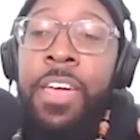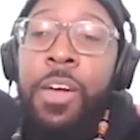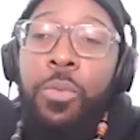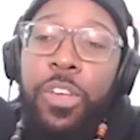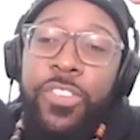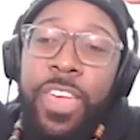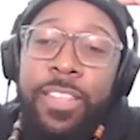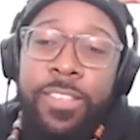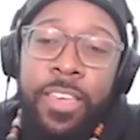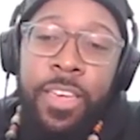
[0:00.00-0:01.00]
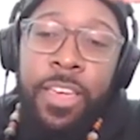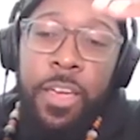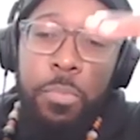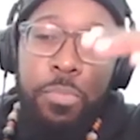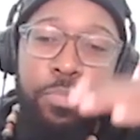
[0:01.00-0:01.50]
where she had to
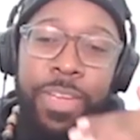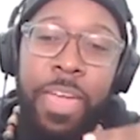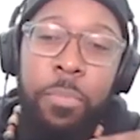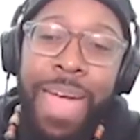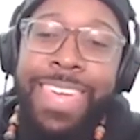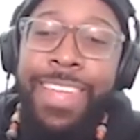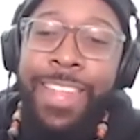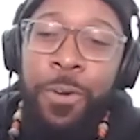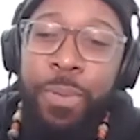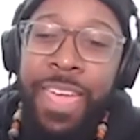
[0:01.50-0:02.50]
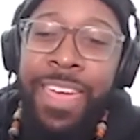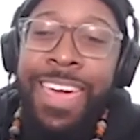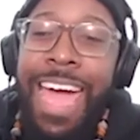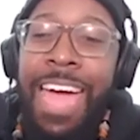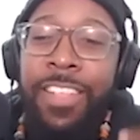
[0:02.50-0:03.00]
bring it back a little bit,
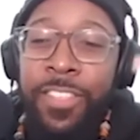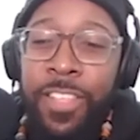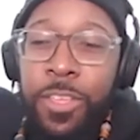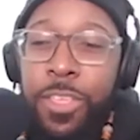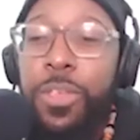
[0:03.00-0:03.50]
and okay, yeah.